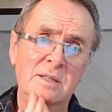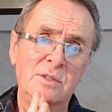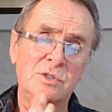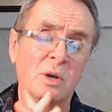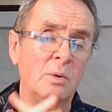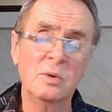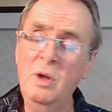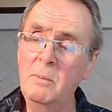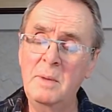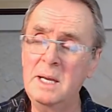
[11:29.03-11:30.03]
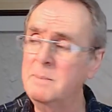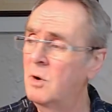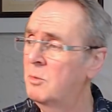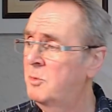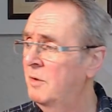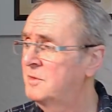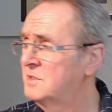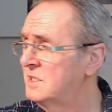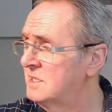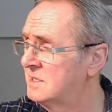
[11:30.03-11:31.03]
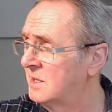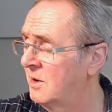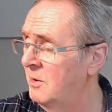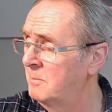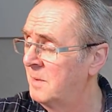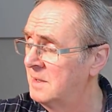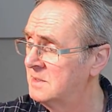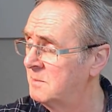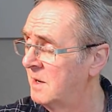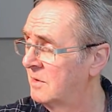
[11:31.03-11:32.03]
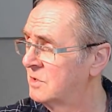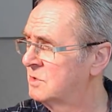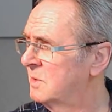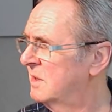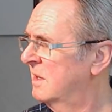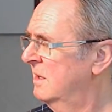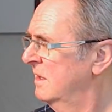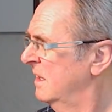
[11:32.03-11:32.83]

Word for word: So, not many more prophecies to come, to be honest with you.